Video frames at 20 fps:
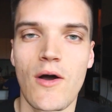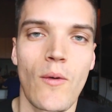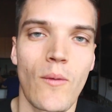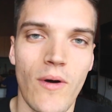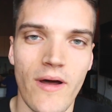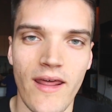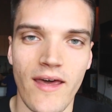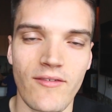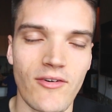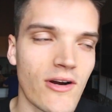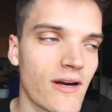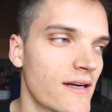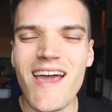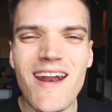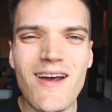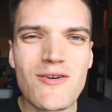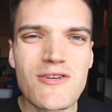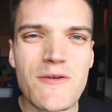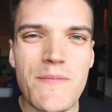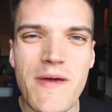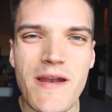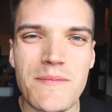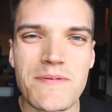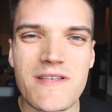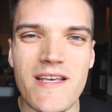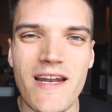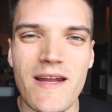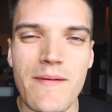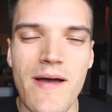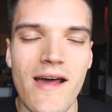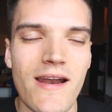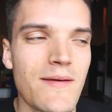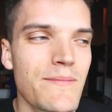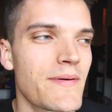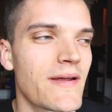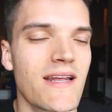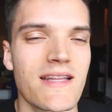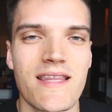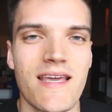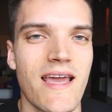whatever and i was a bit upset about it
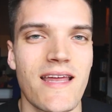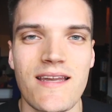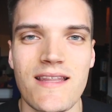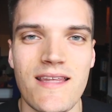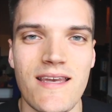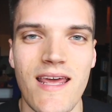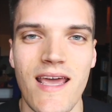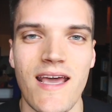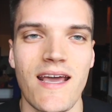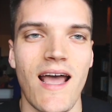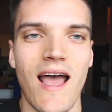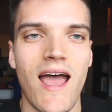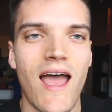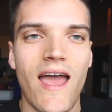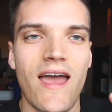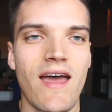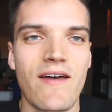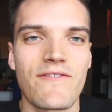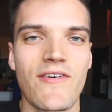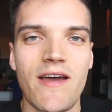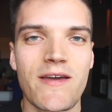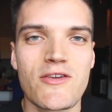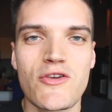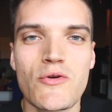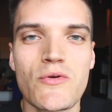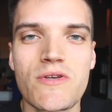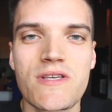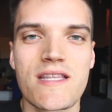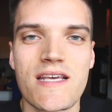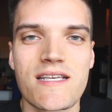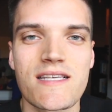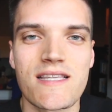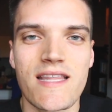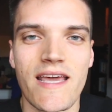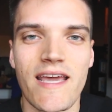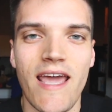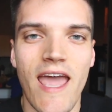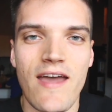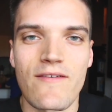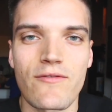but at the end of the day I, if i use this
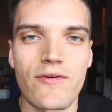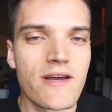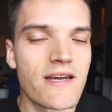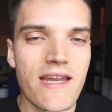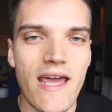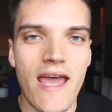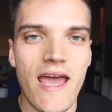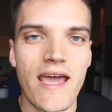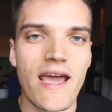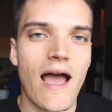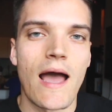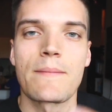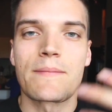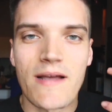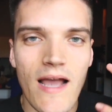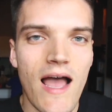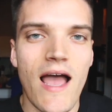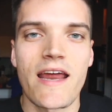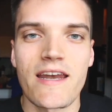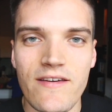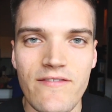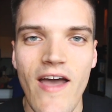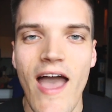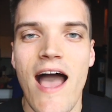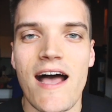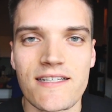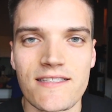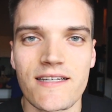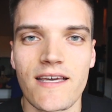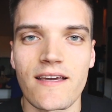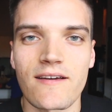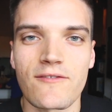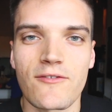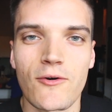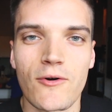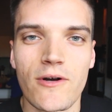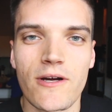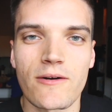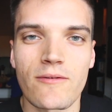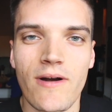thing every day i'm kind of asking
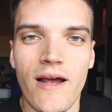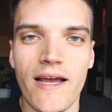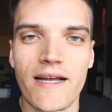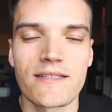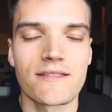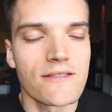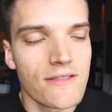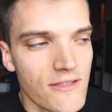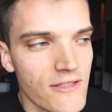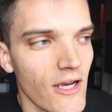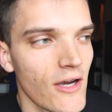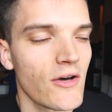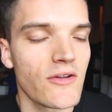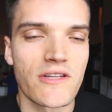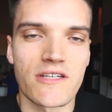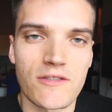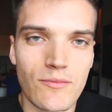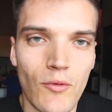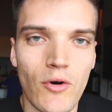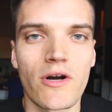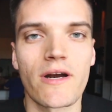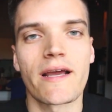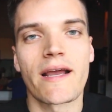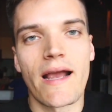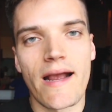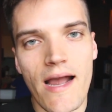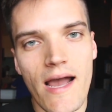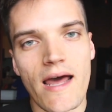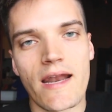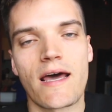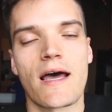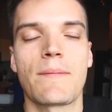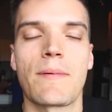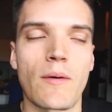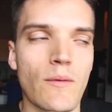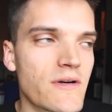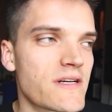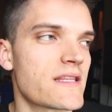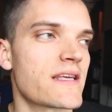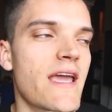for it right so this morning i got up
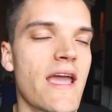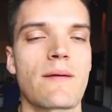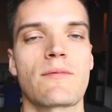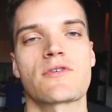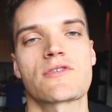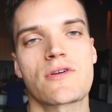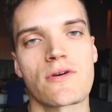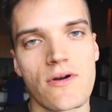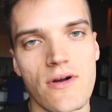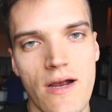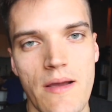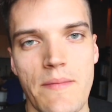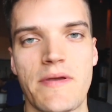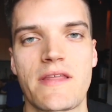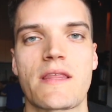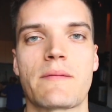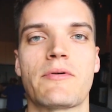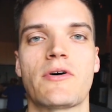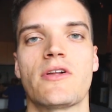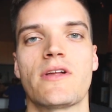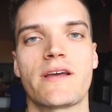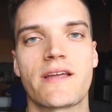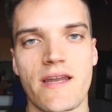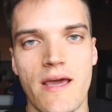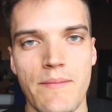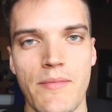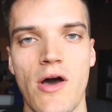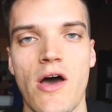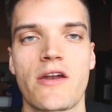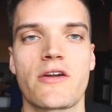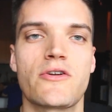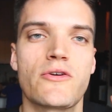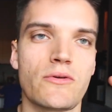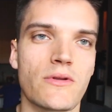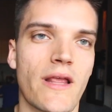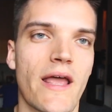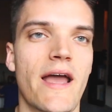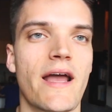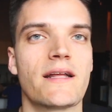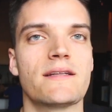i went to the camera store i bit the bullet and i bought a new
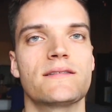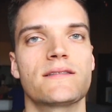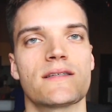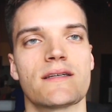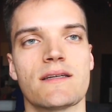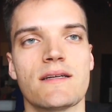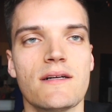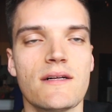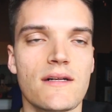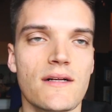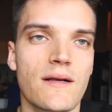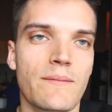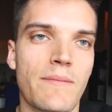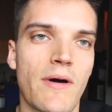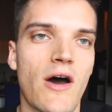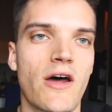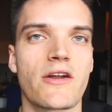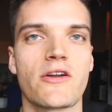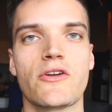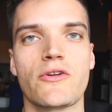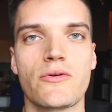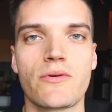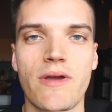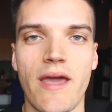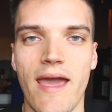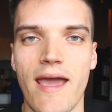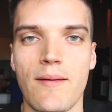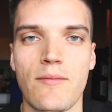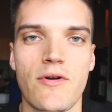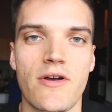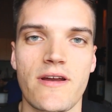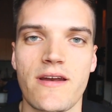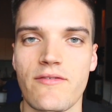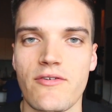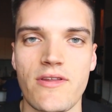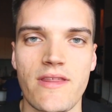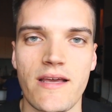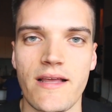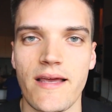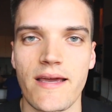lens and bought a new camera and
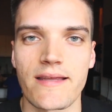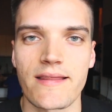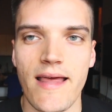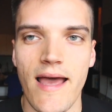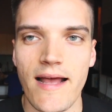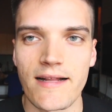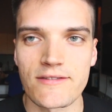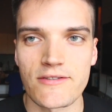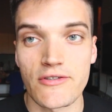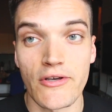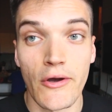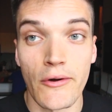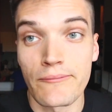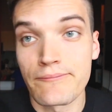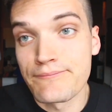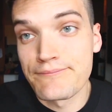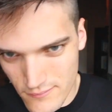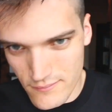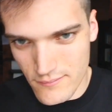everything like that so